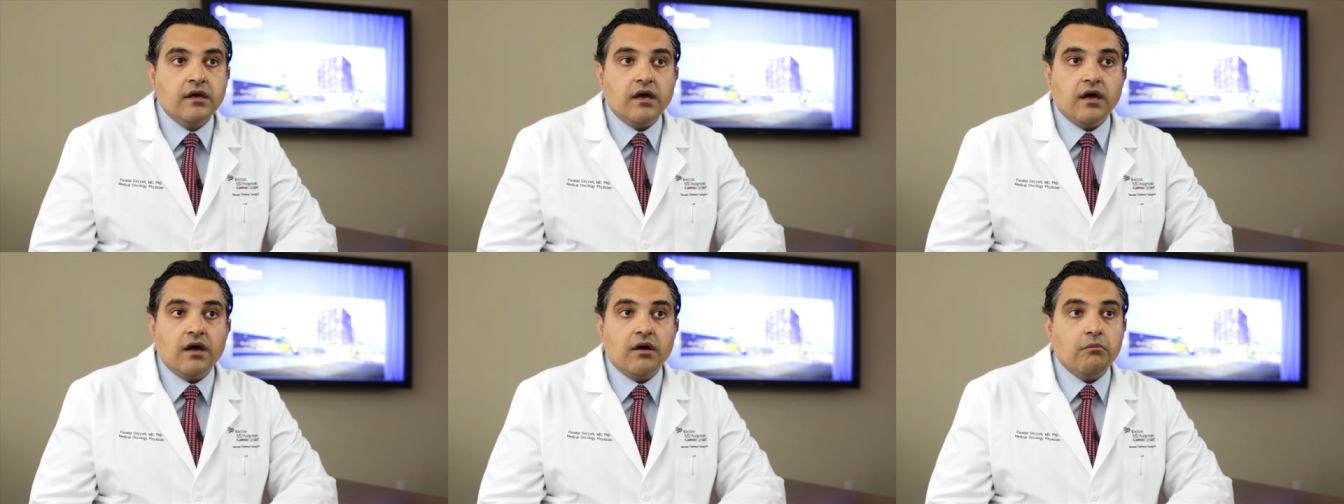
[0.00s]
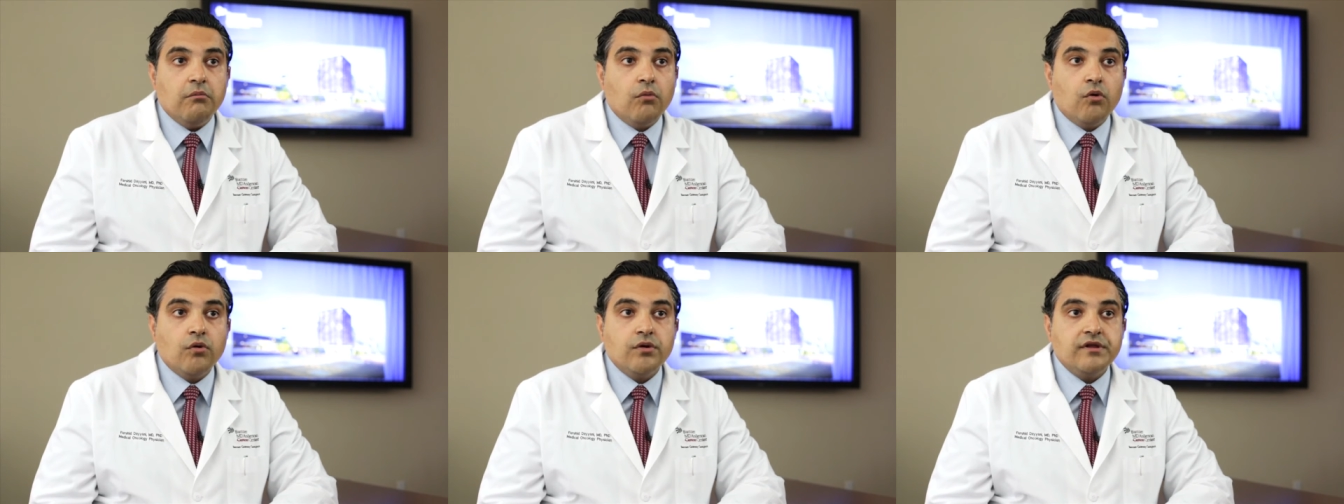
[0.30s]
Uh,
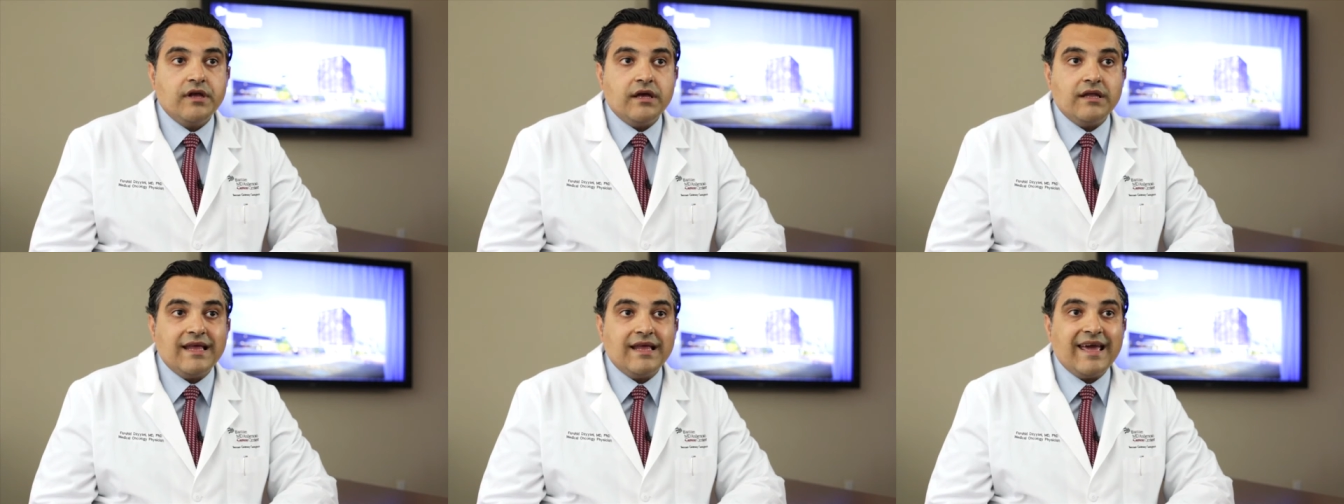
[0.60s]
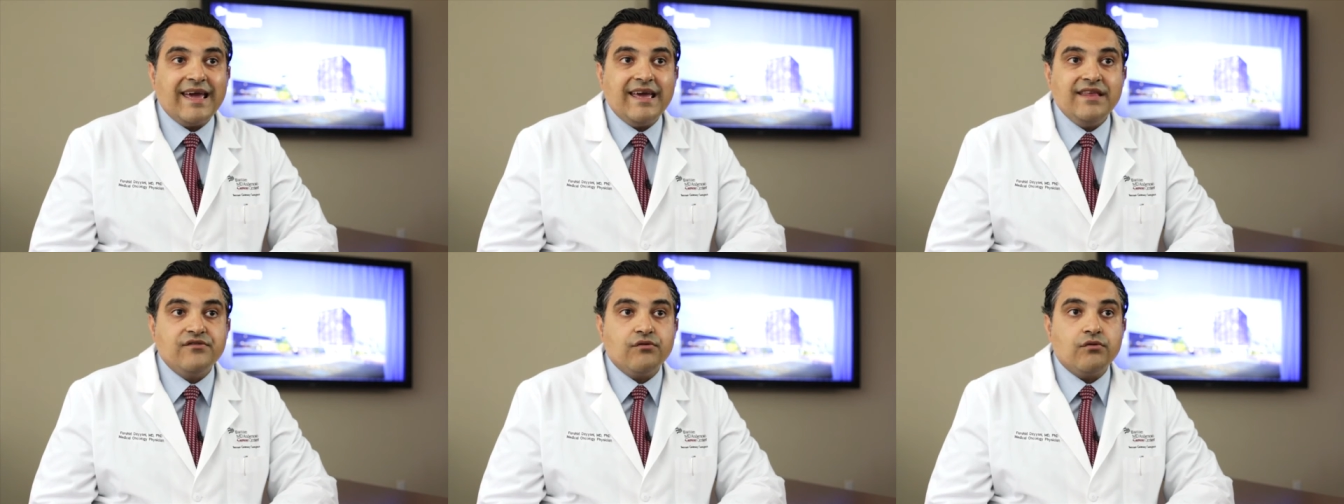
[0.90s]
more than
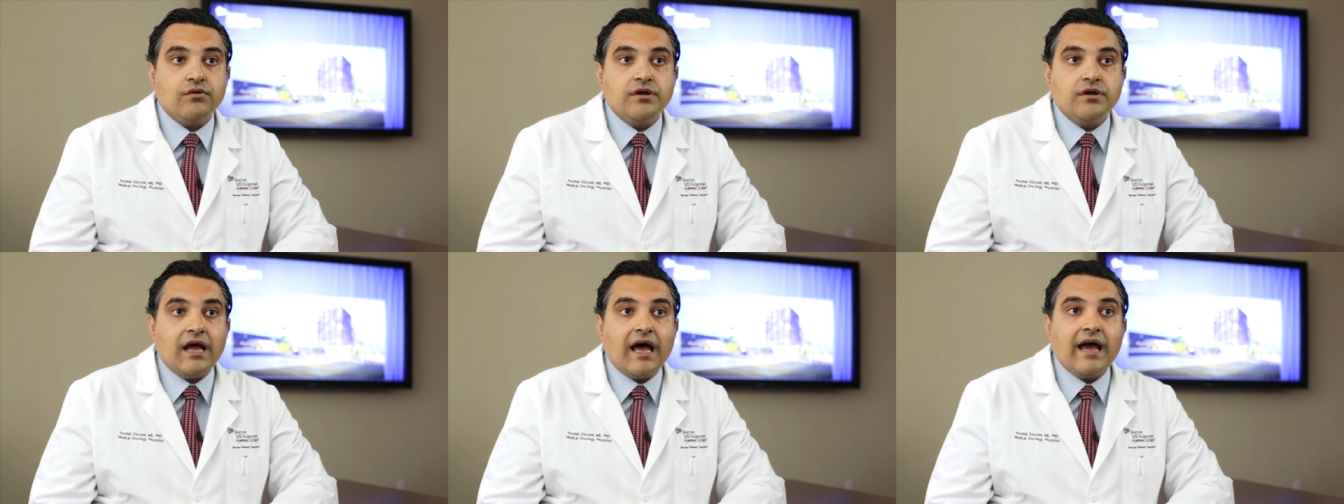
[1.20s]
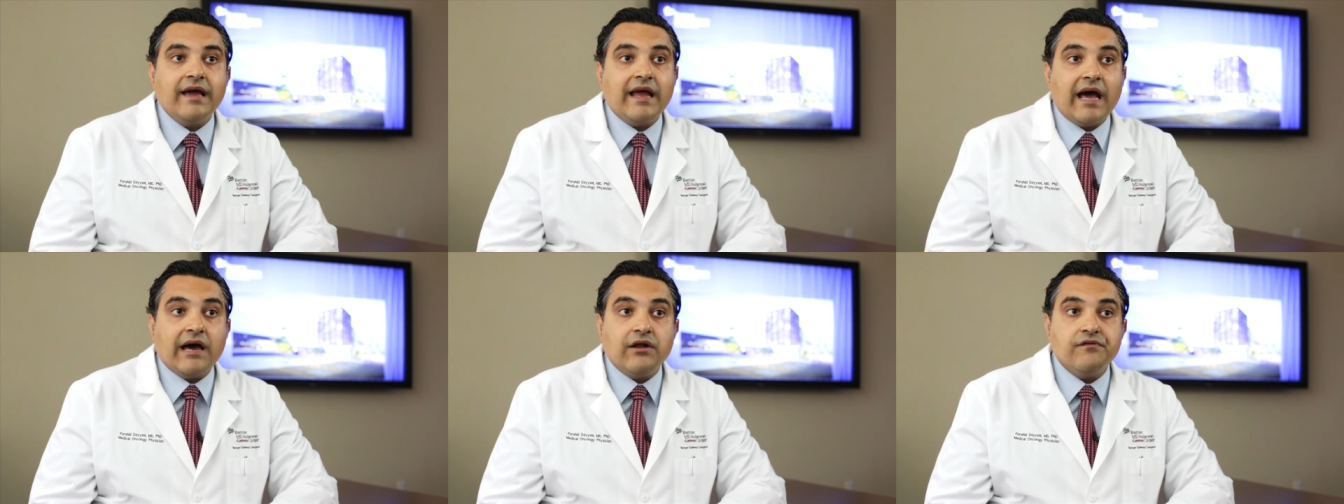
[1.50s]
8 or
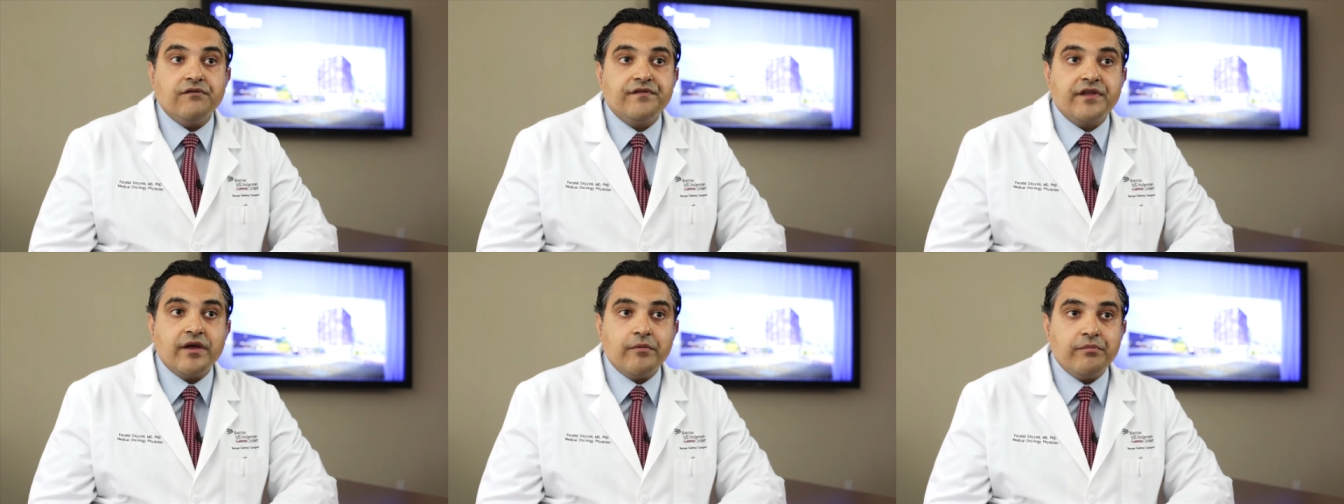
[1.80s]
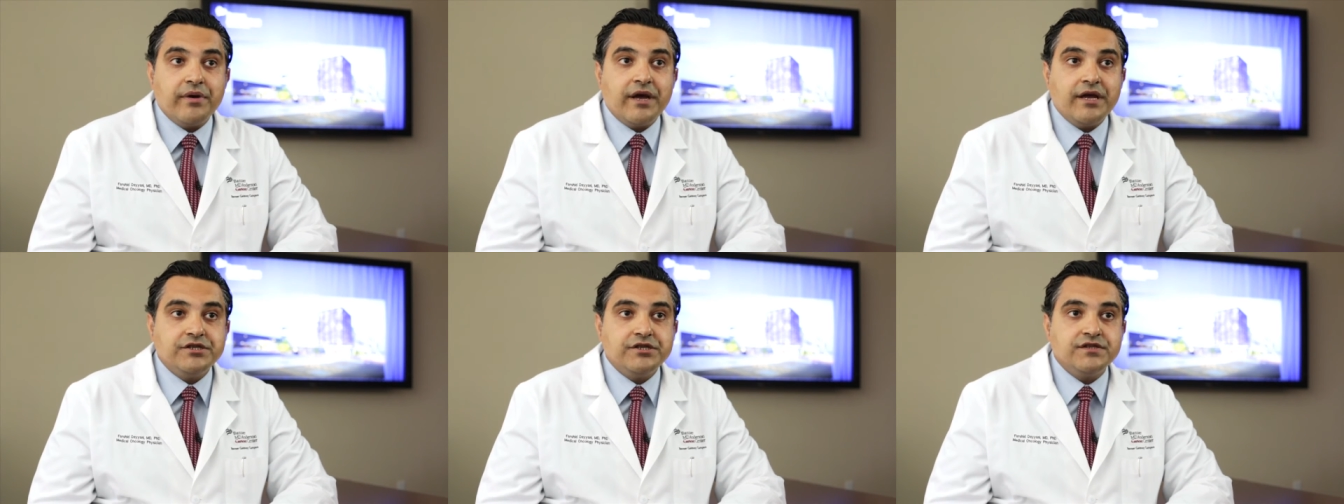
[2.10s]
9 out of 10
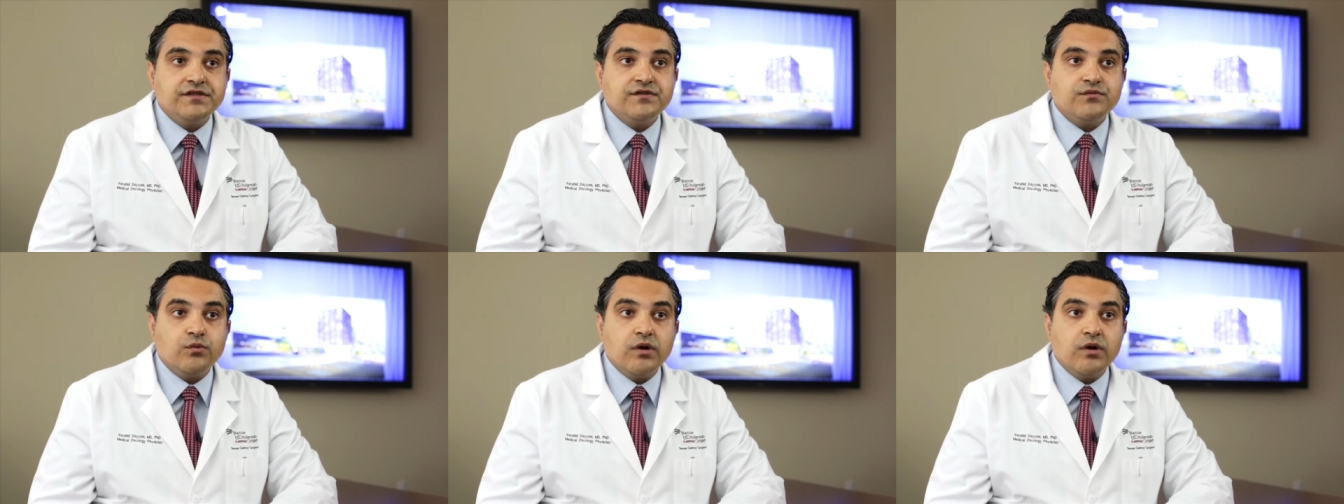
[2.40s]
patients